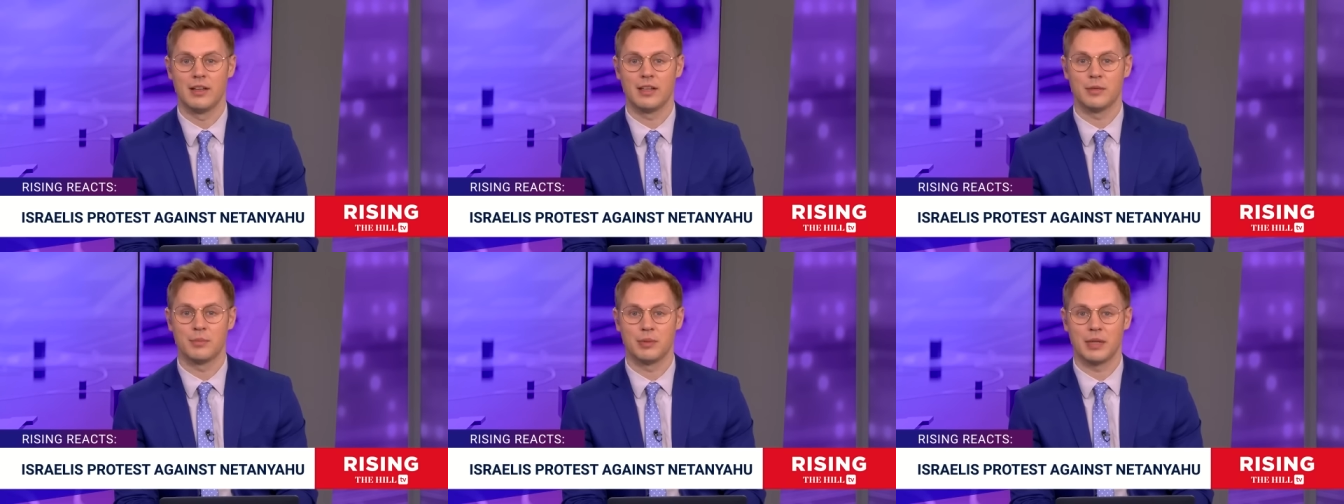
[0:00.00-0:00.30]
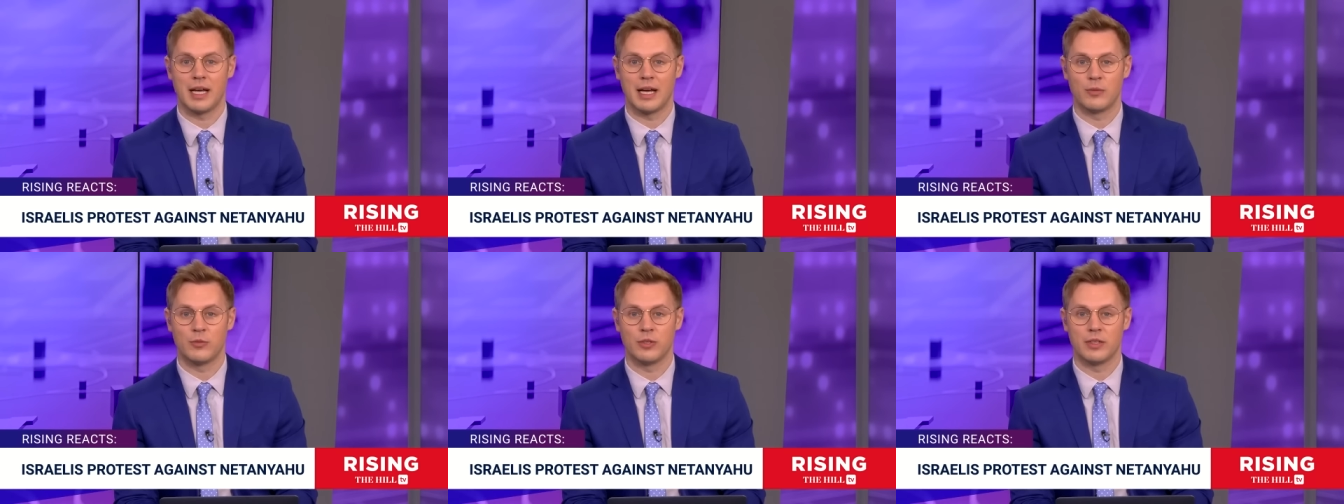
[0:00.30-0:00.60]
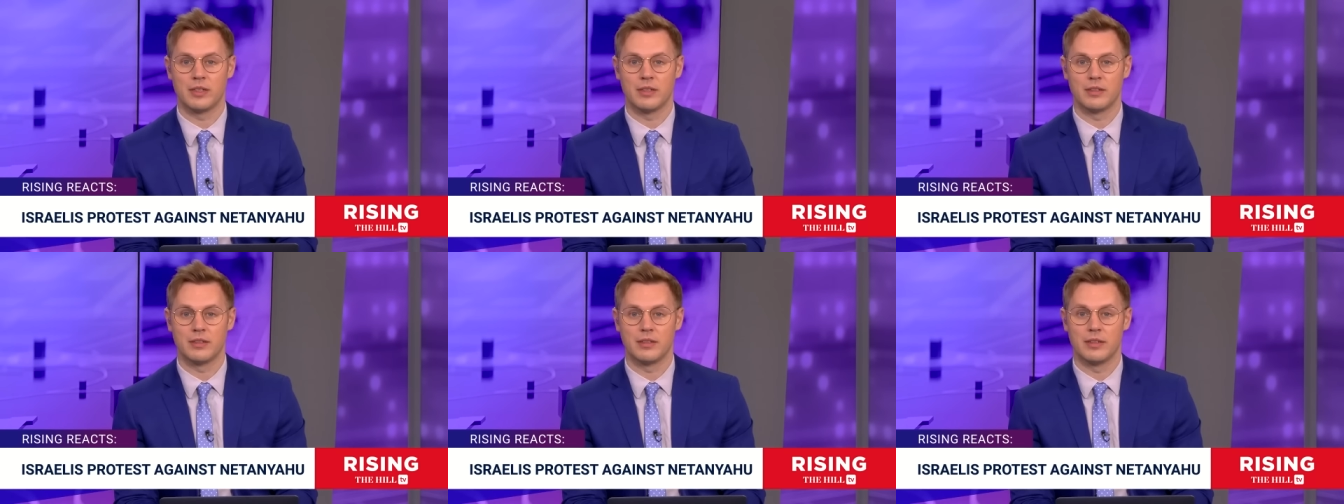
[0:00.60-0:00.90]
The plan
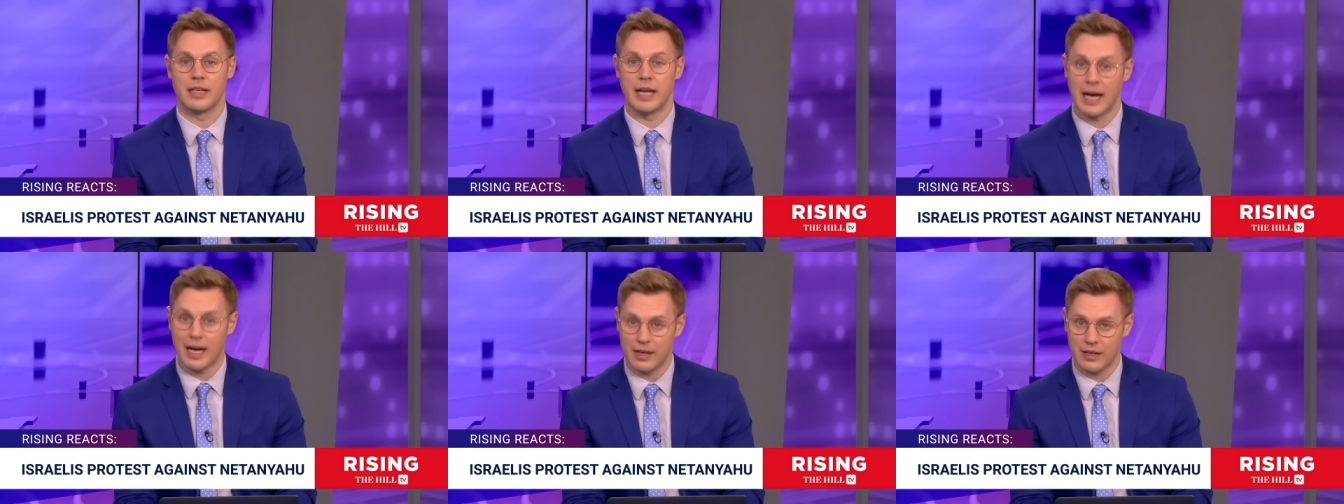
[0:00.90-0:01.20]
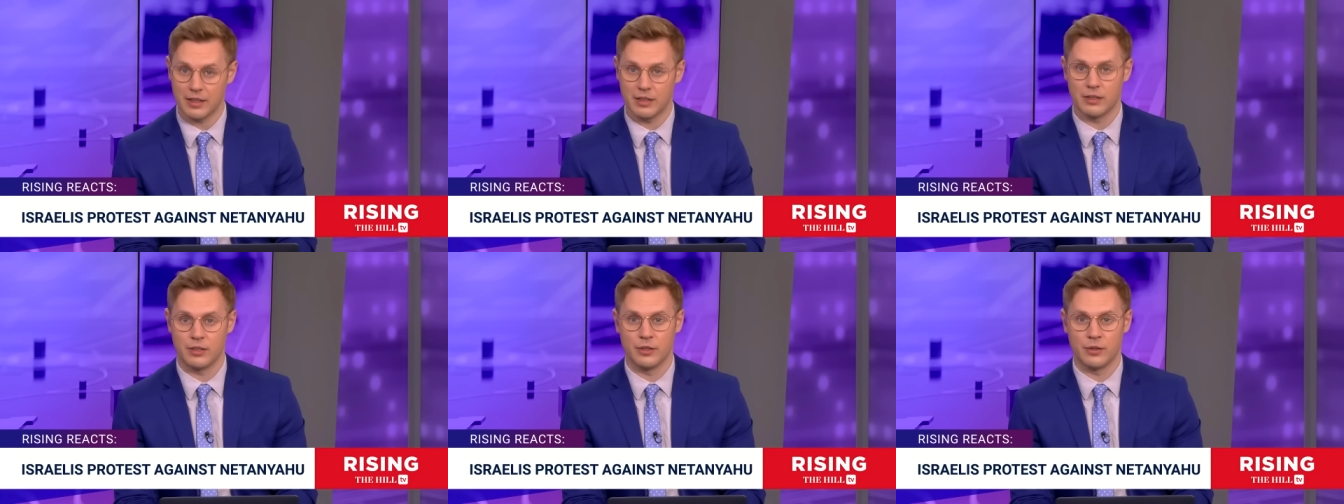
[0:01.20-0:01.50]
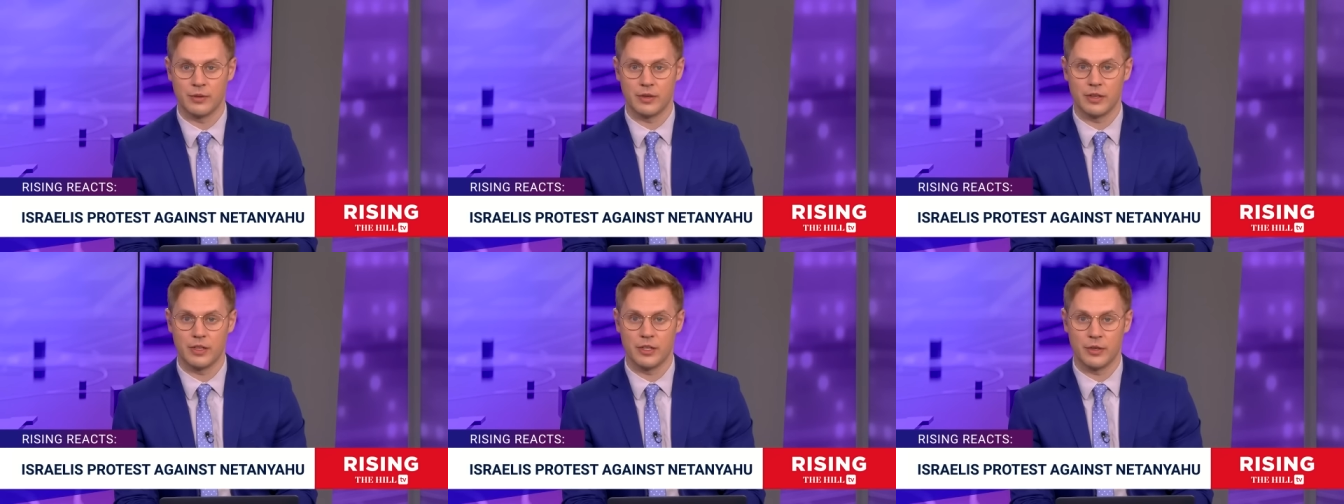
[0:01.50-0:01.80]
would not
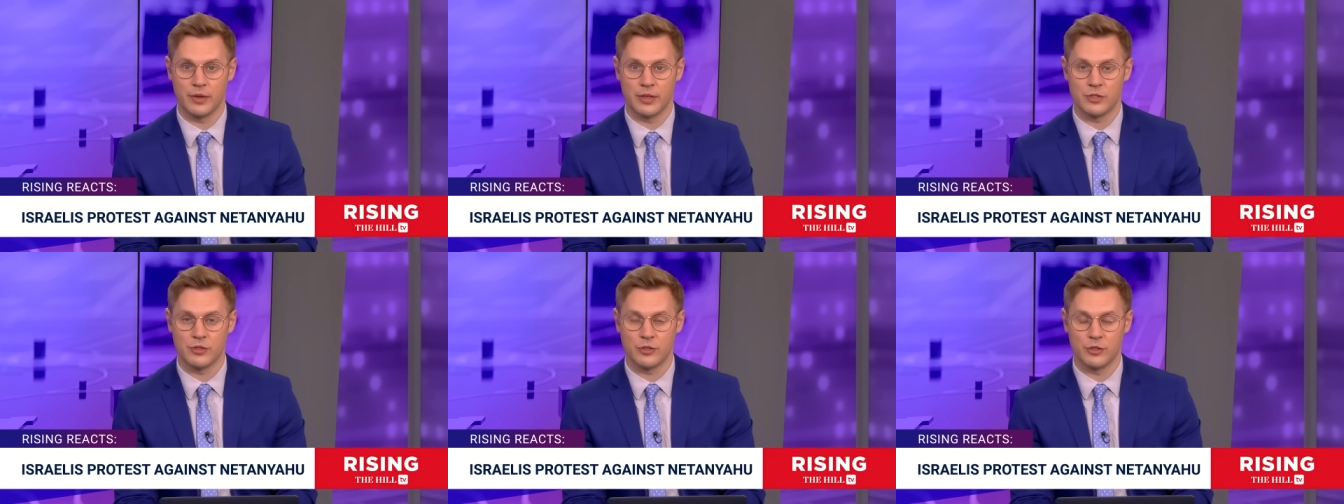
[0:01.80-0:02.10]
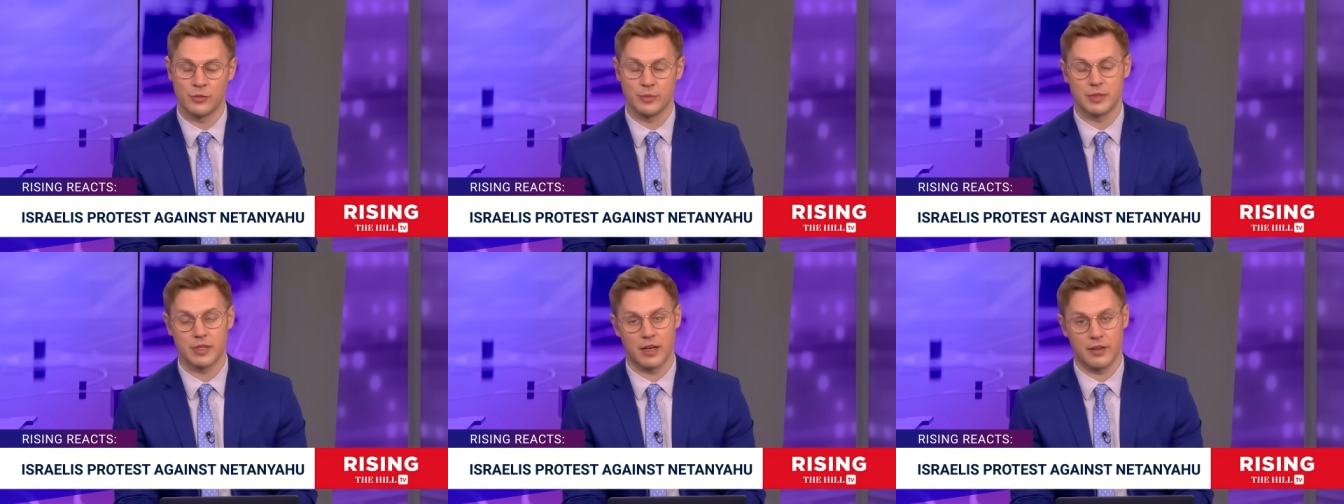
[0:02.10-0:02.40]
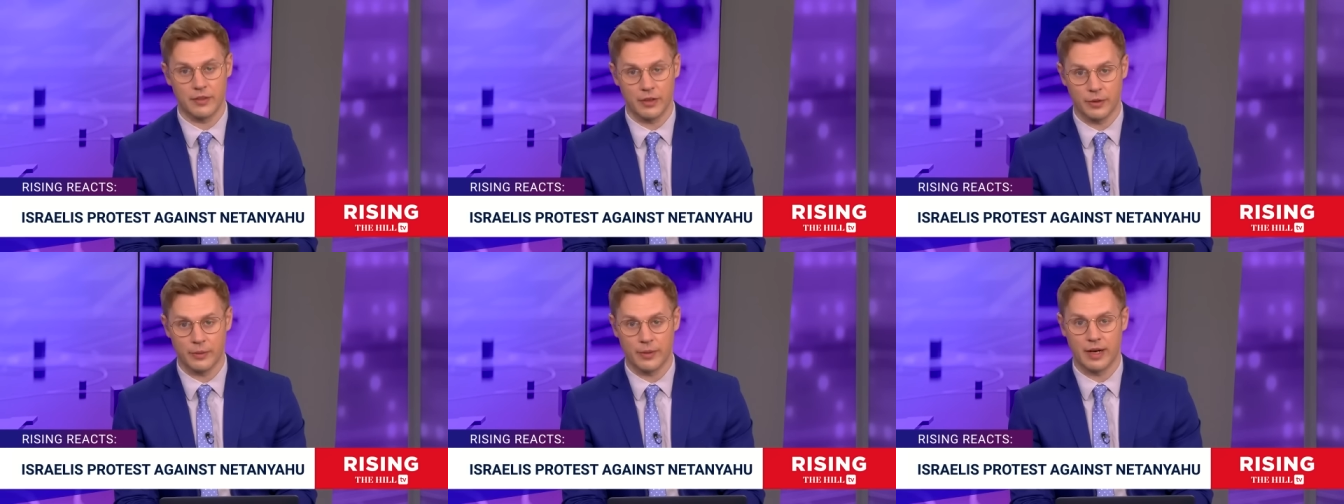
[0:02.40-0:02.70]
include U.S. troops
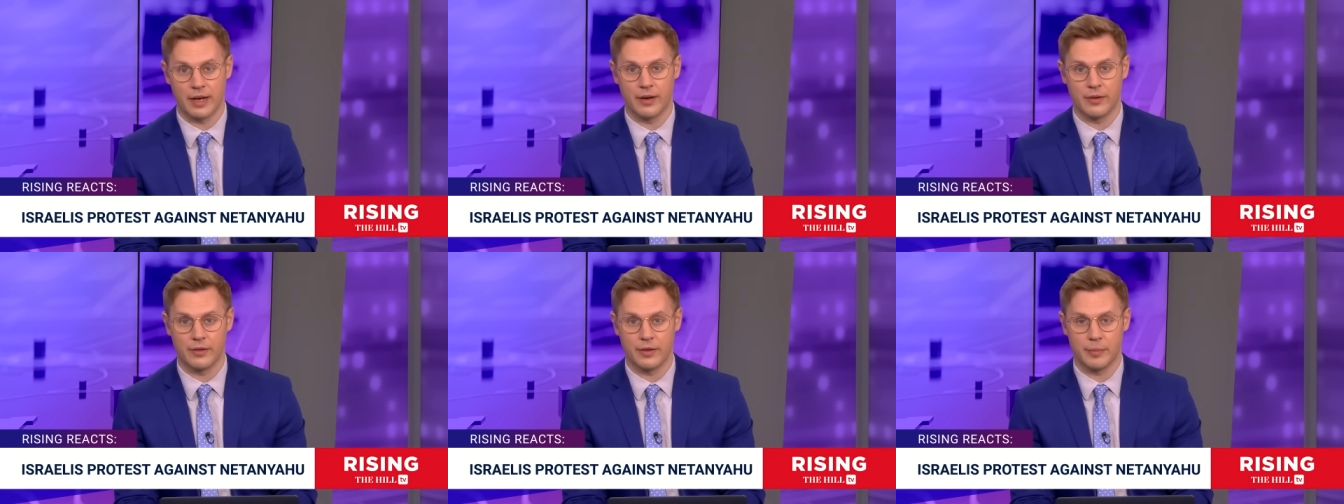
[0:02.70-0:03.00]
on the ground,